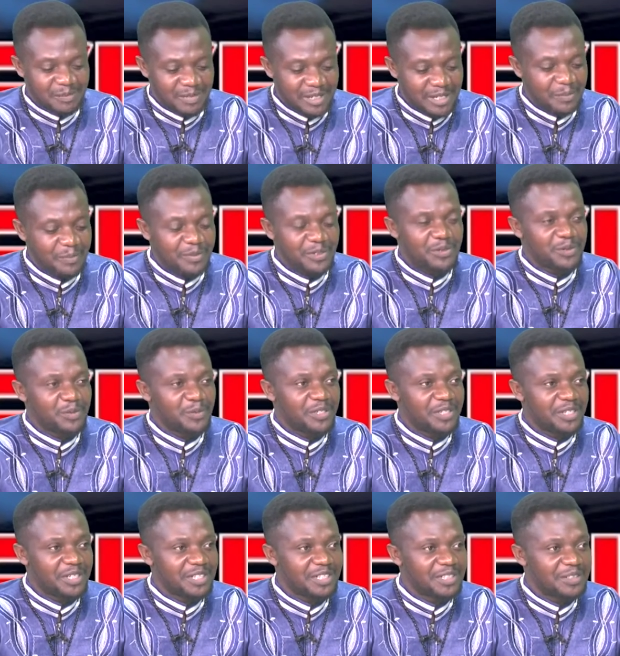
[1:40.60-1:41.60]
happy to be
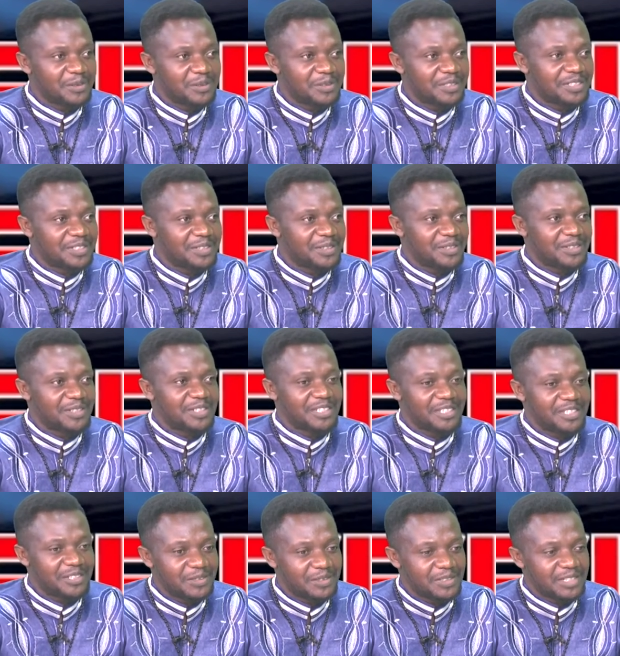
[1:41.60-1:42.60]
here to discuss
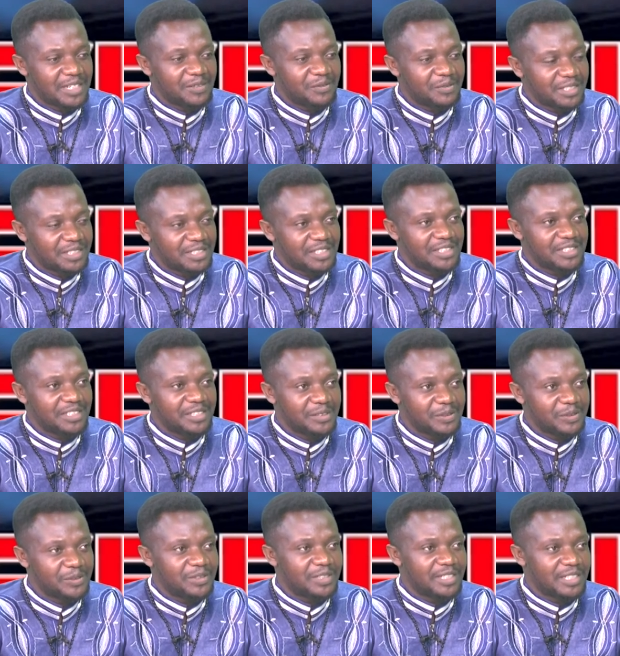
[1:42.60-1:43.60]
issues affecting the
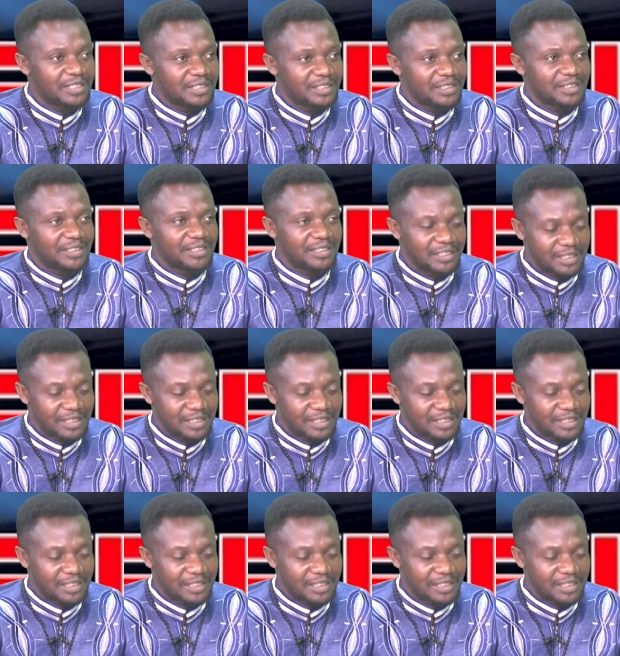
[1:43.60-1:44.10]
youth and